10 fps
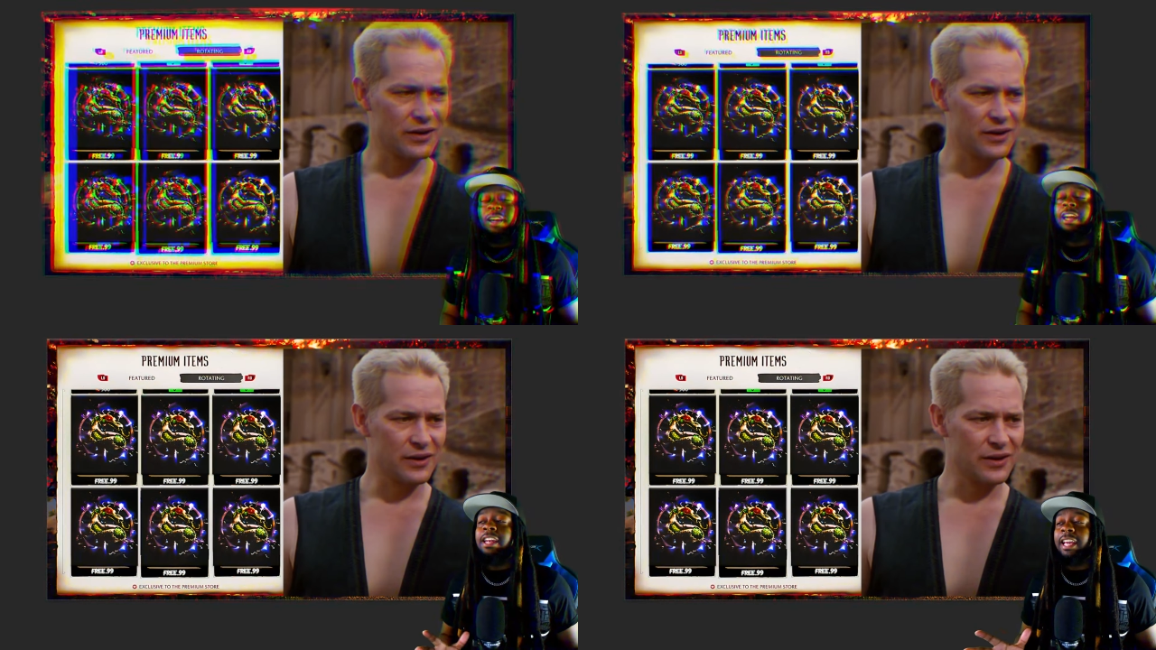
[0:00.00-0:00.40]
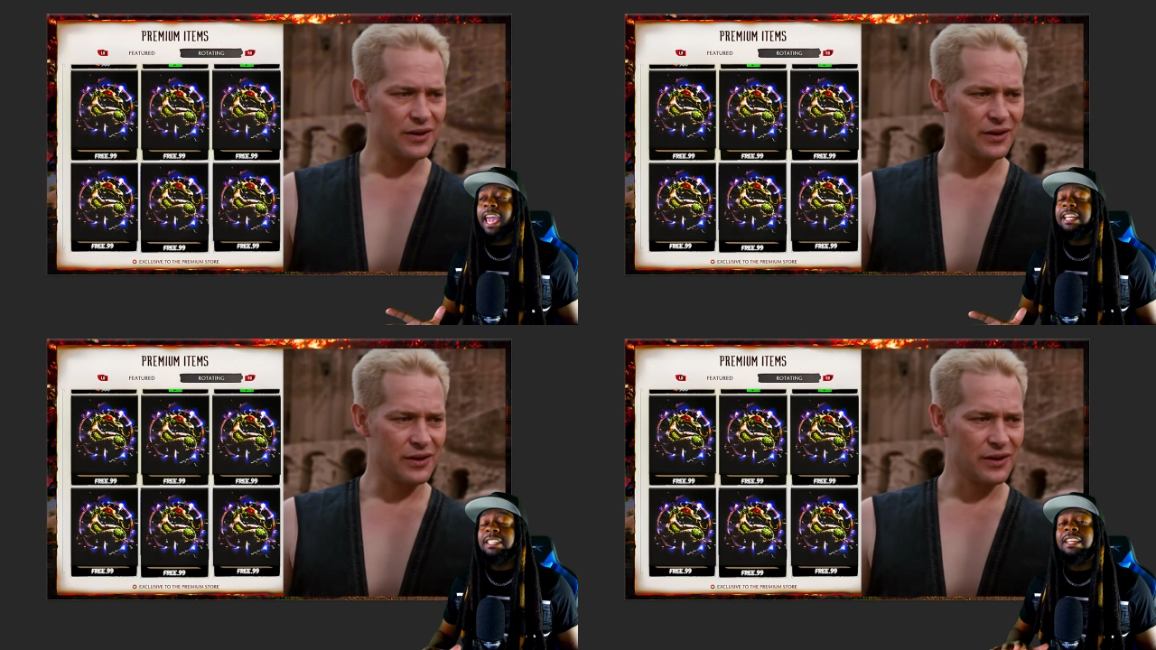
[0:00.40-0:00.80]
Speaker 1: And in
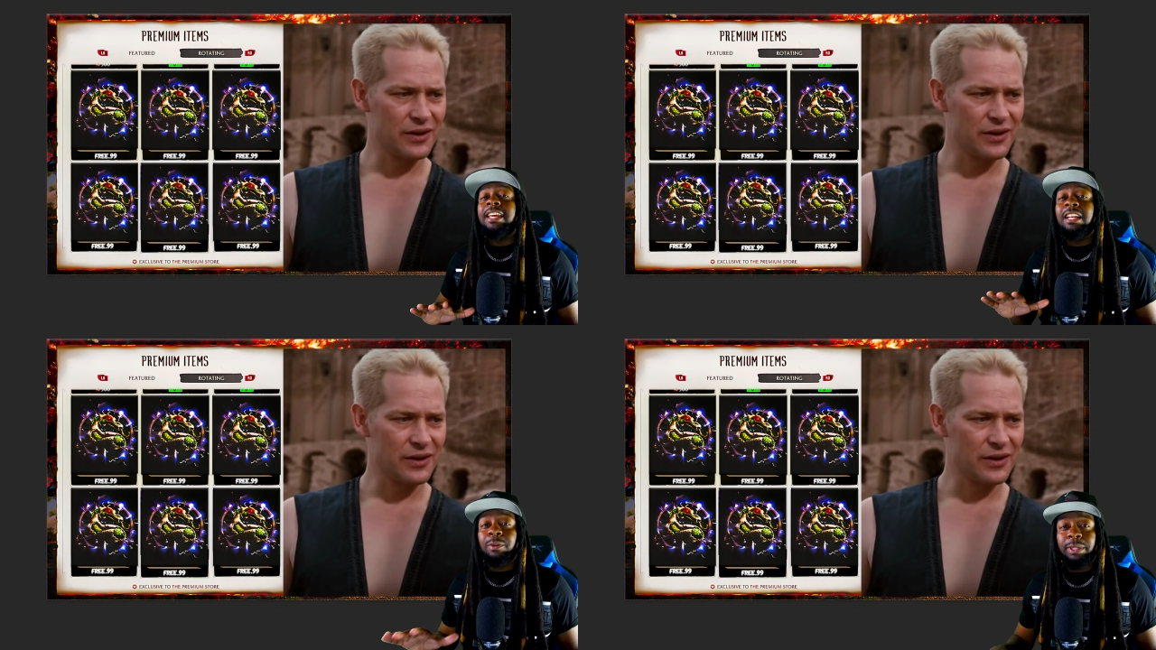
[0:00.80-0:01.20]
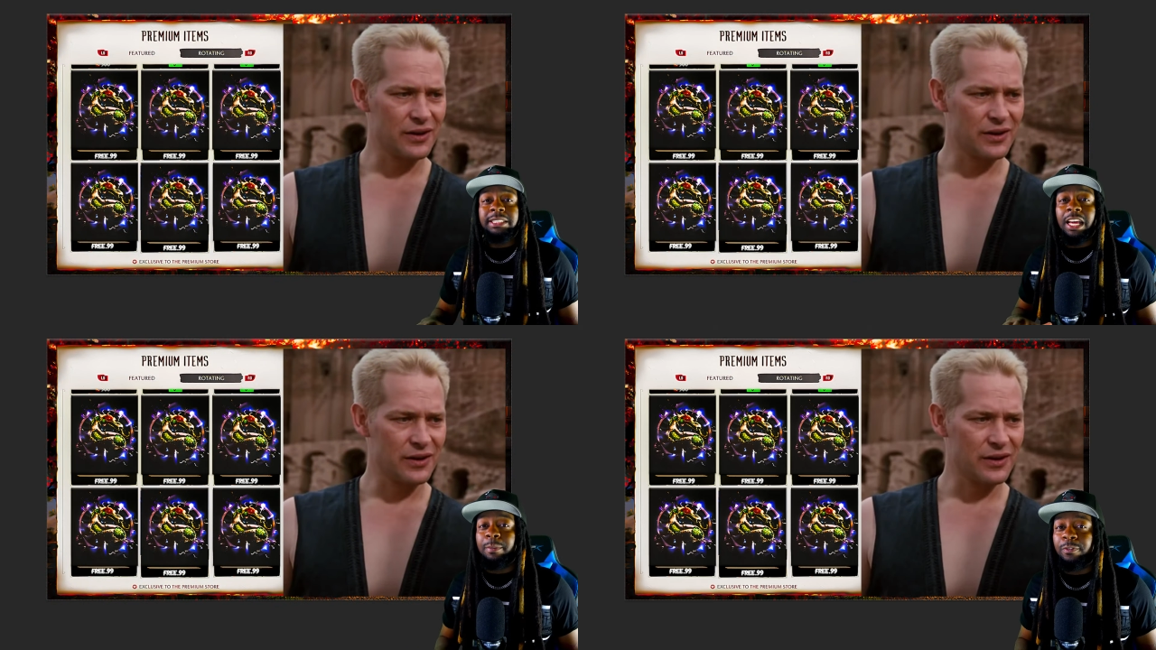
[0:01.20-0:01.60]
case it needed to be
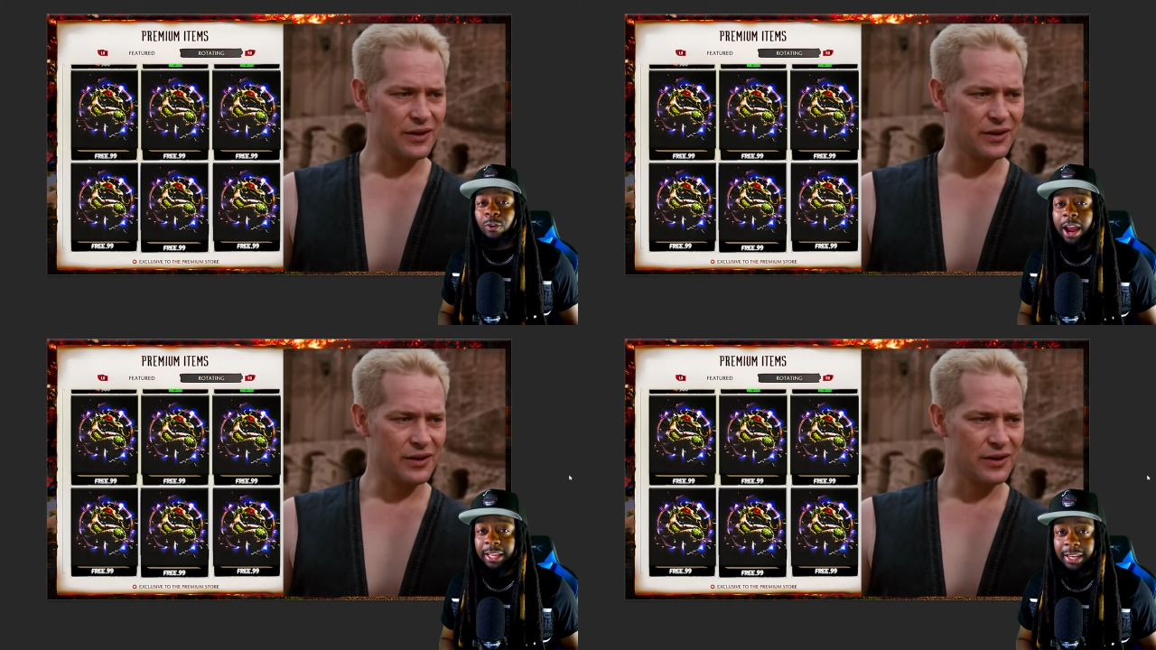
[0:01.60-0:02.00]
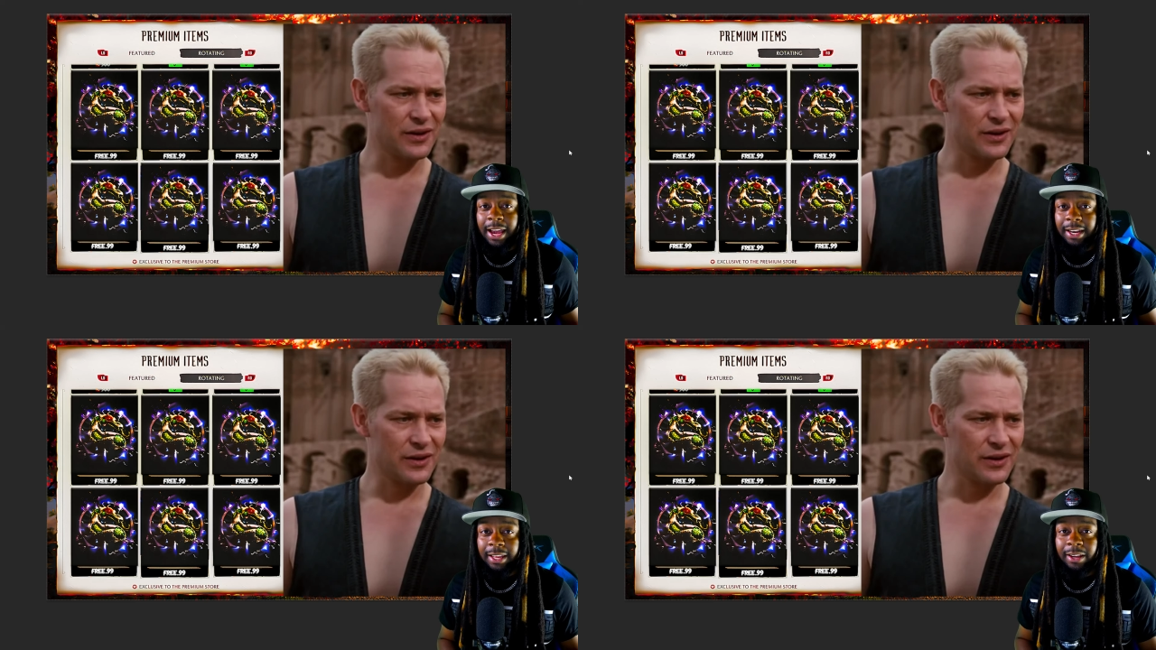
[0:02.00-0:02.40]
said before I get
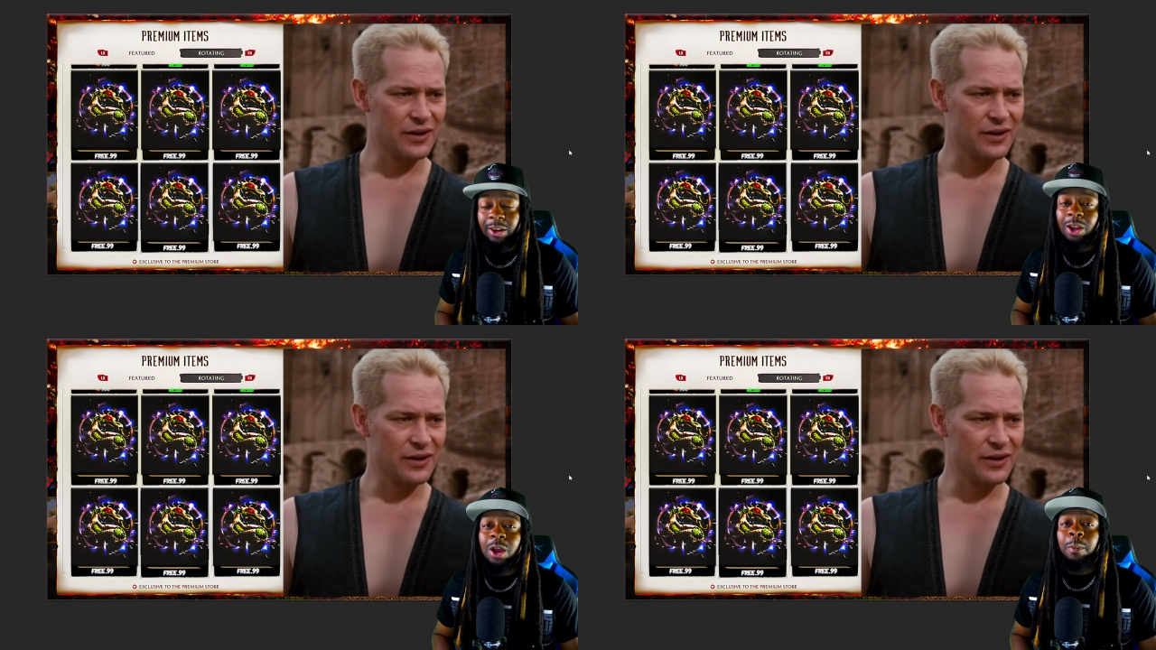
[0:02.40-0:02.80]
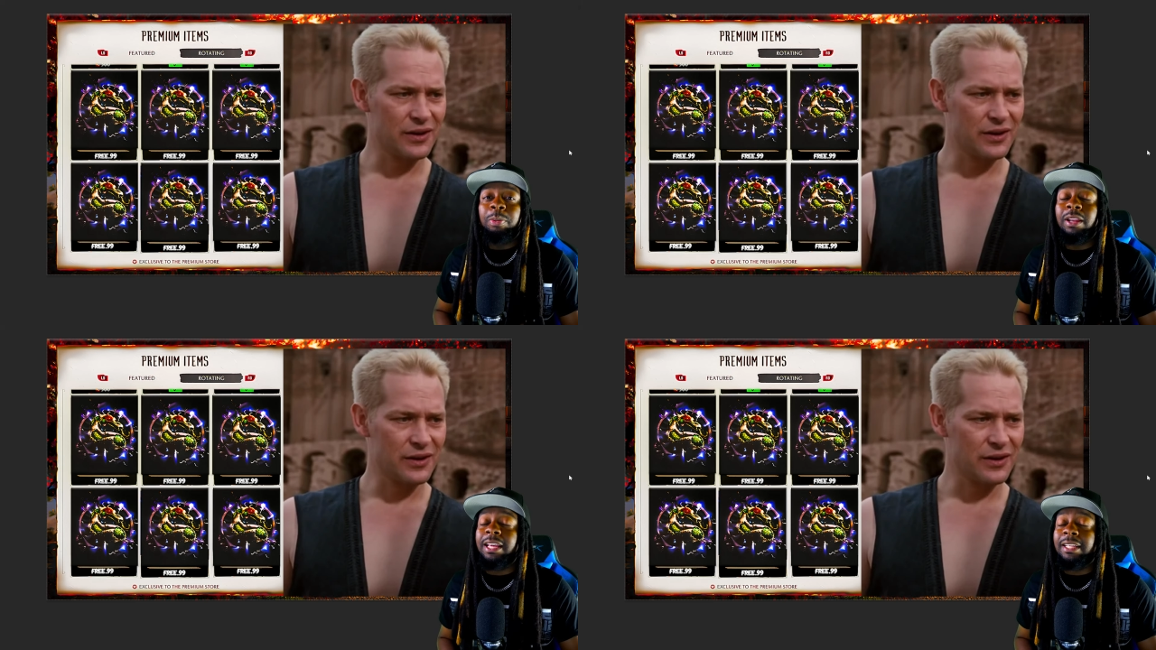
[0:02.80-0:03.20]
out of here,
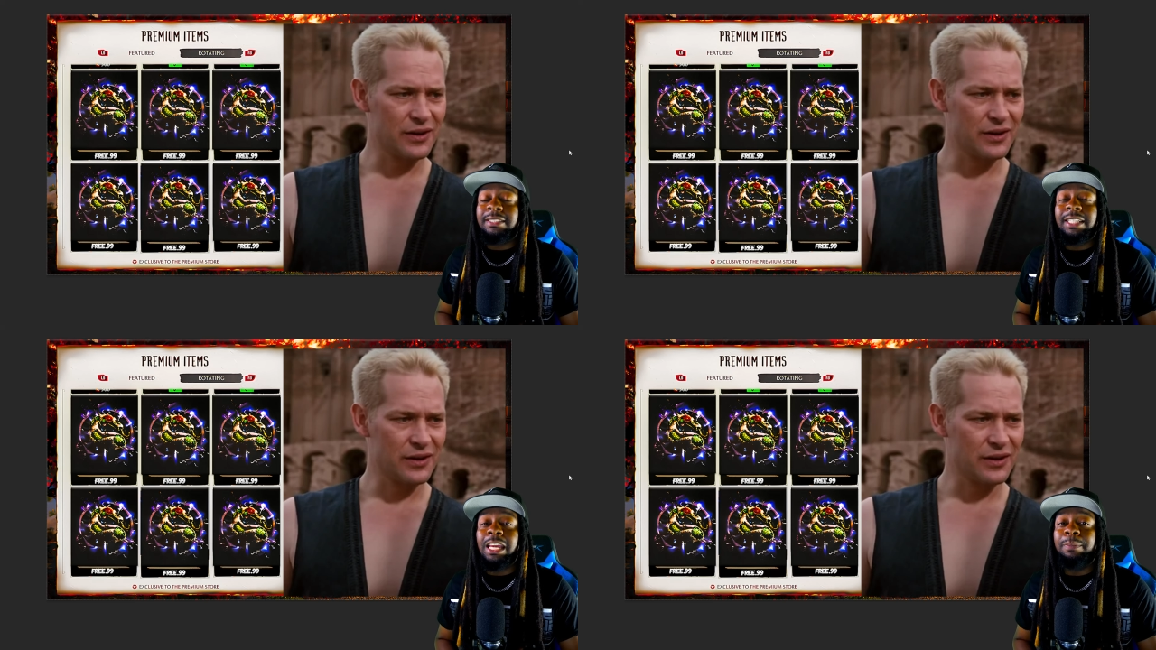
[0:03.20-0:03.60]
please keep